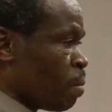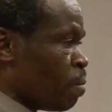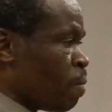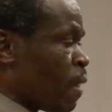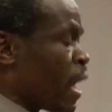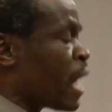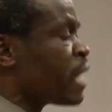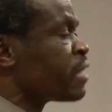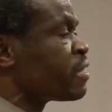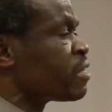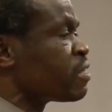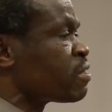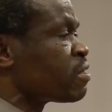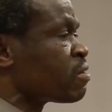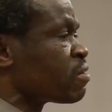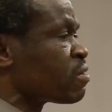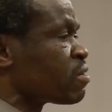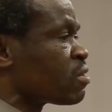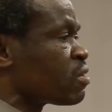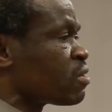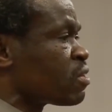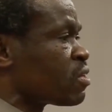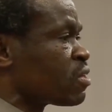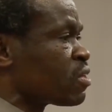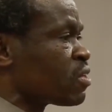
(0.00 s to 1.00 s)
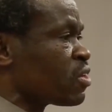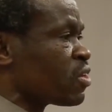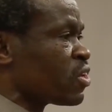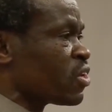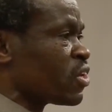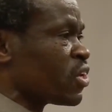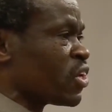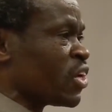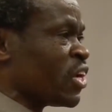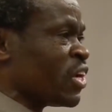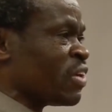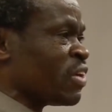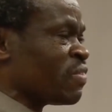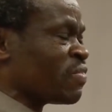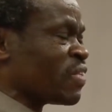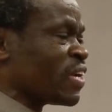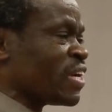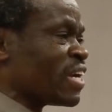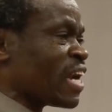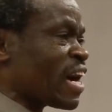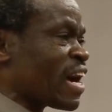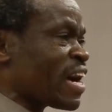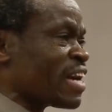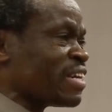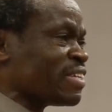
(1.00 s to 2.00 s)
But in the
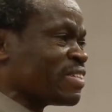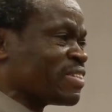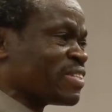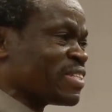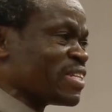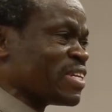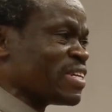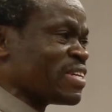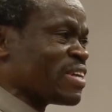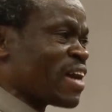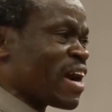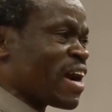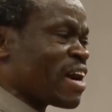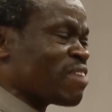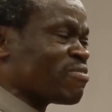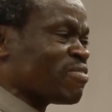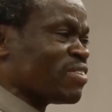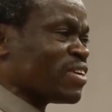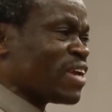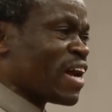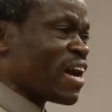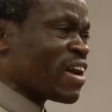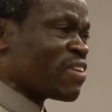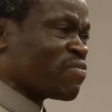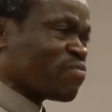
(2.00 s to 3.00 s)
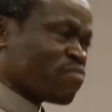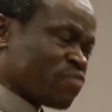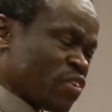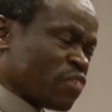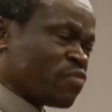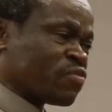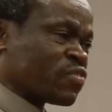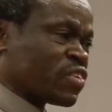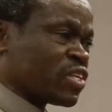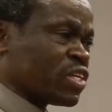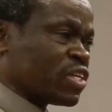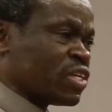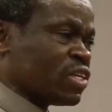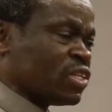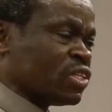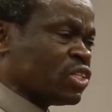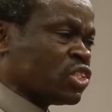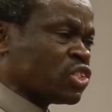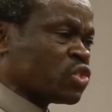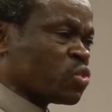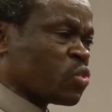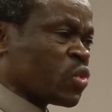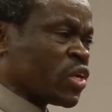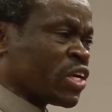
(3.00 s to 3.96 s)
1950s,